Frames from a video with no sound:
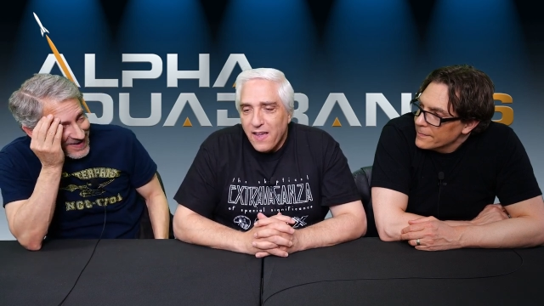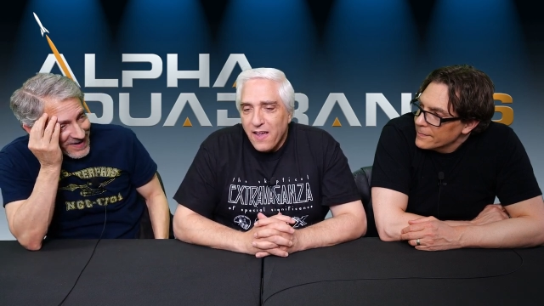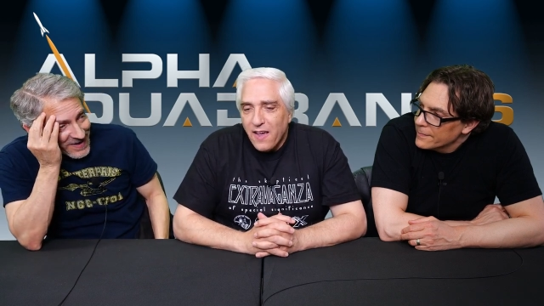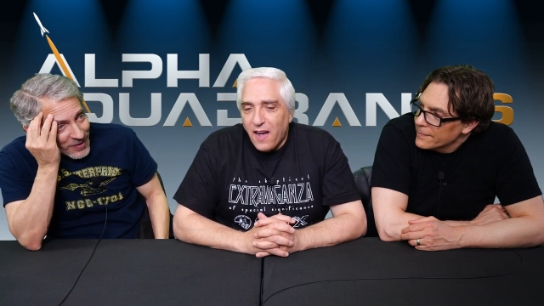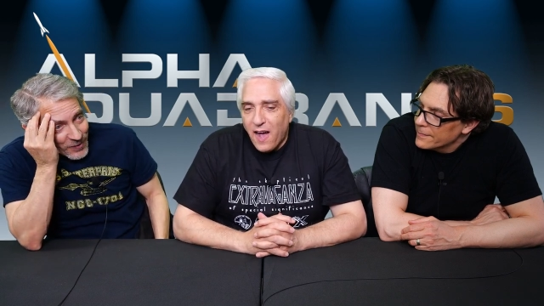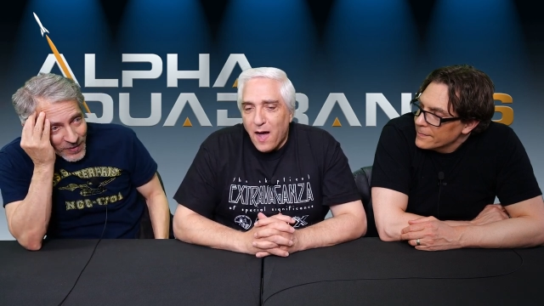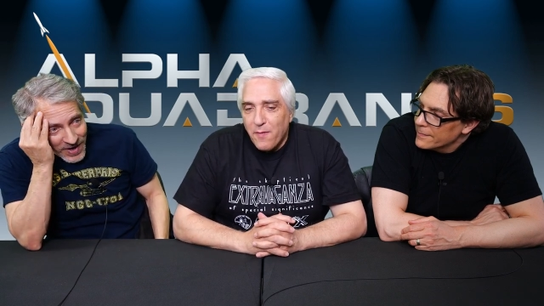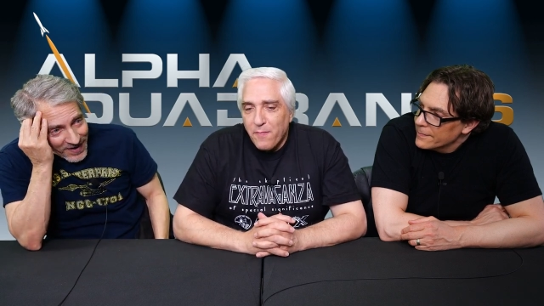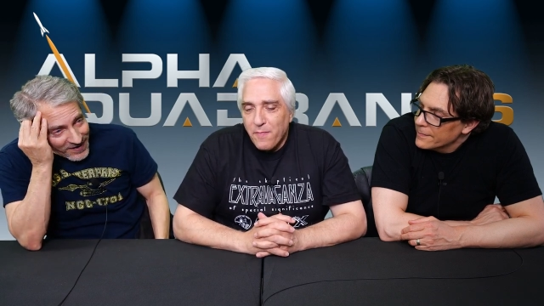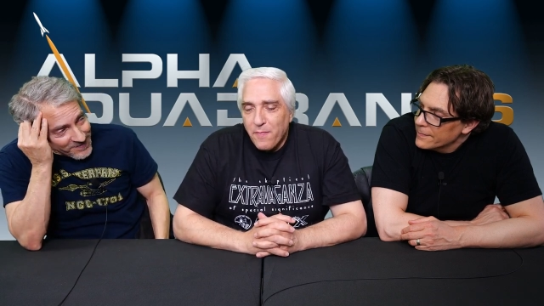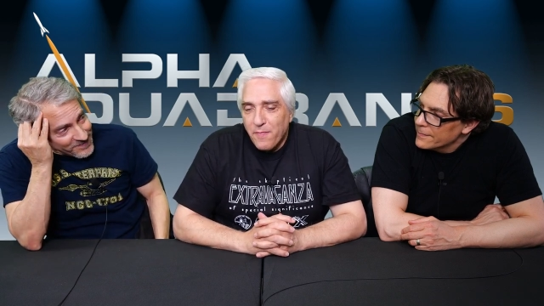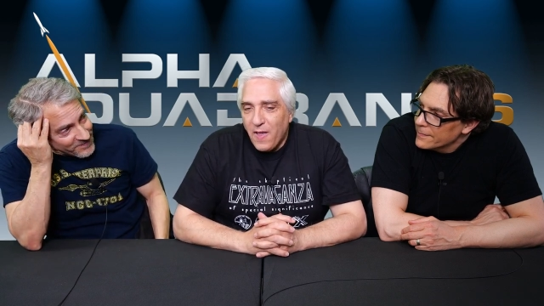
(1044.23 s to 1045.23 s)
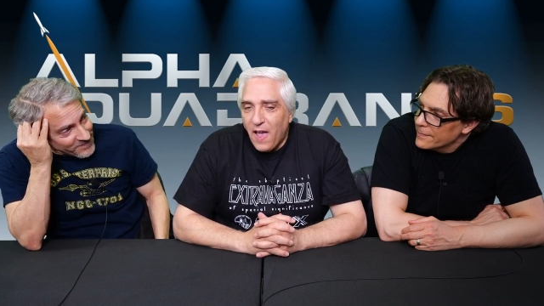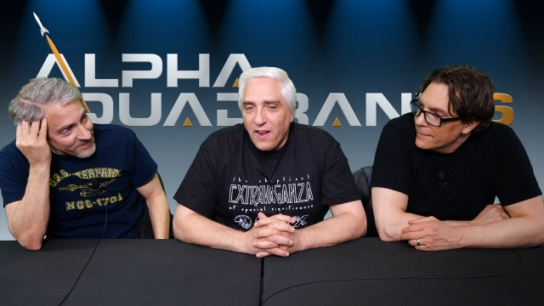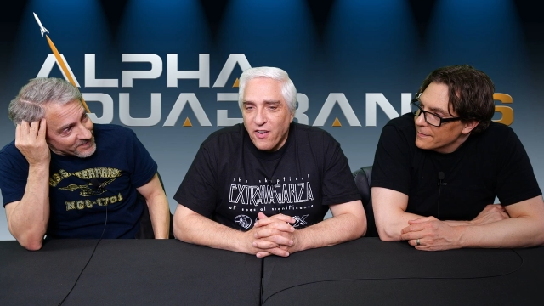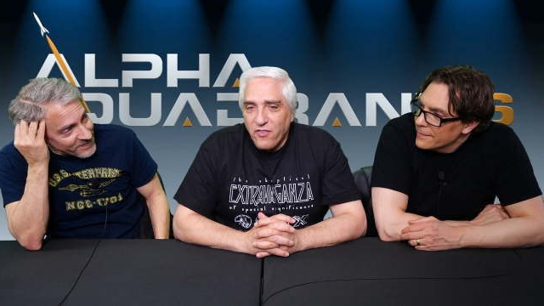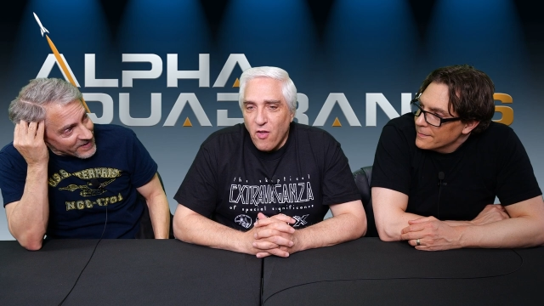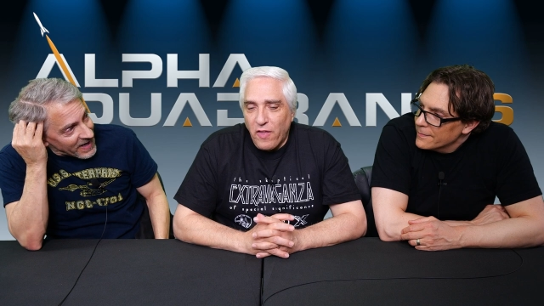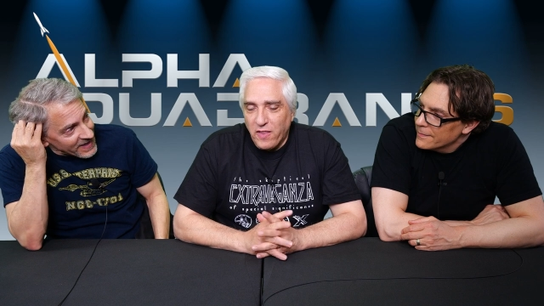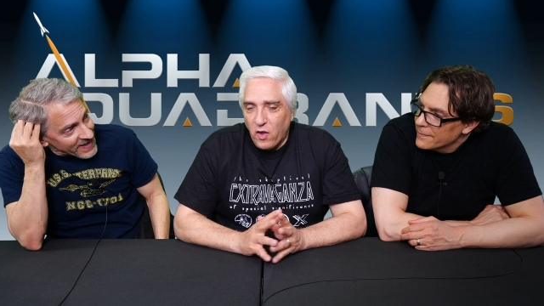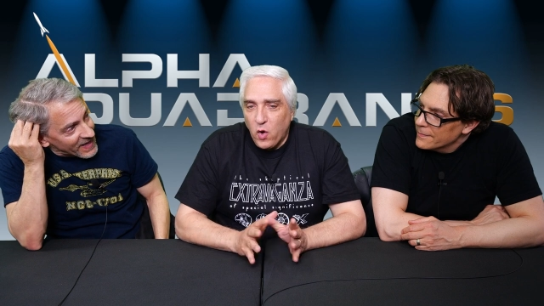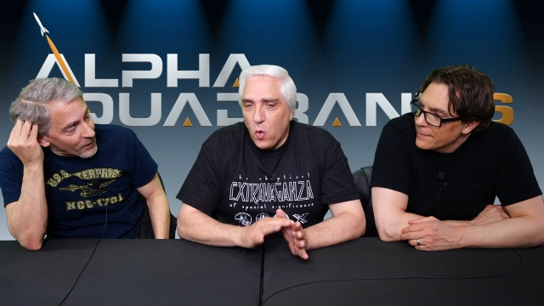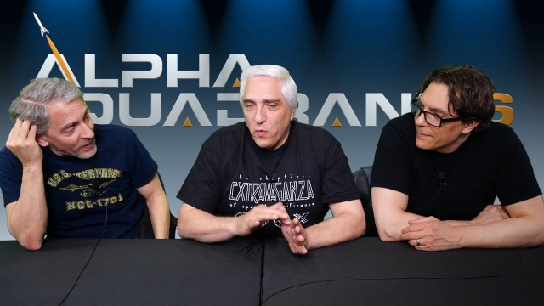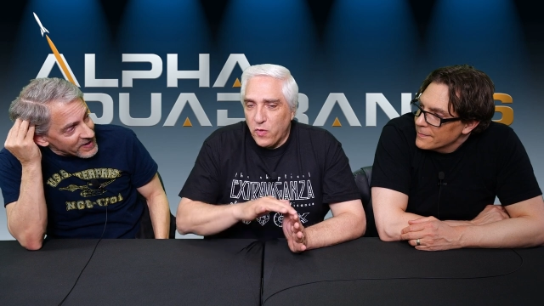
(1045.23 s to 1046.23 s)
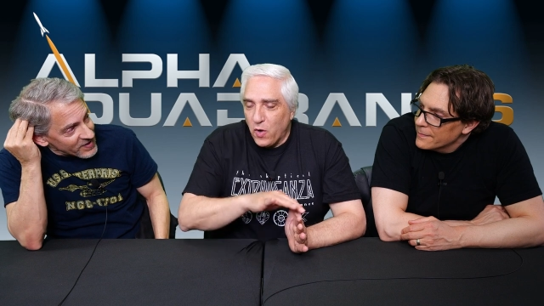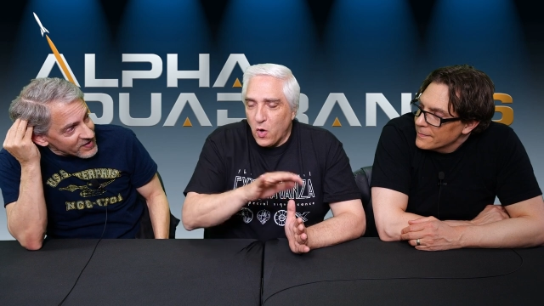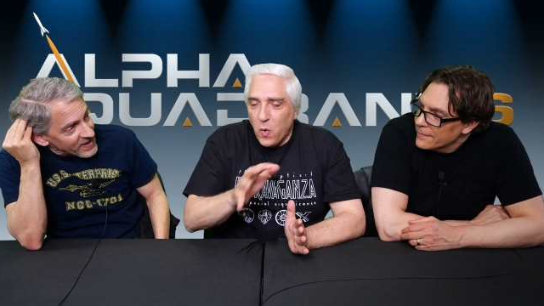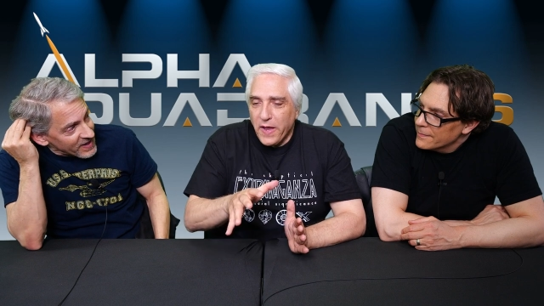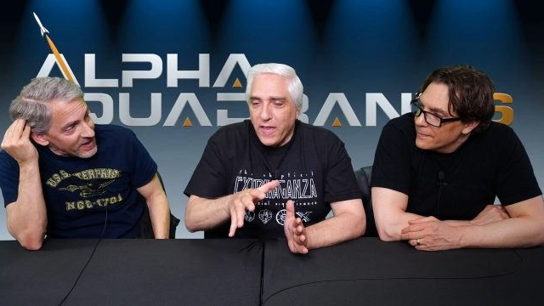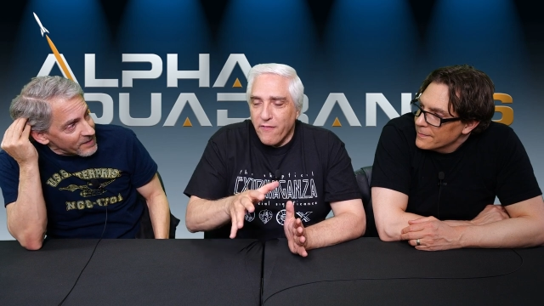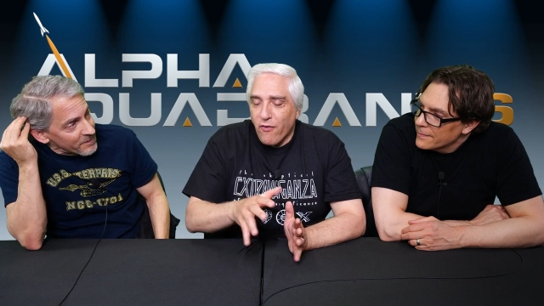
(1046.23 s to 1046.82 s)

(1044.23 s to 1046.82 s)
Speaker 1: well, yeah, I just know like I the, the quickie him.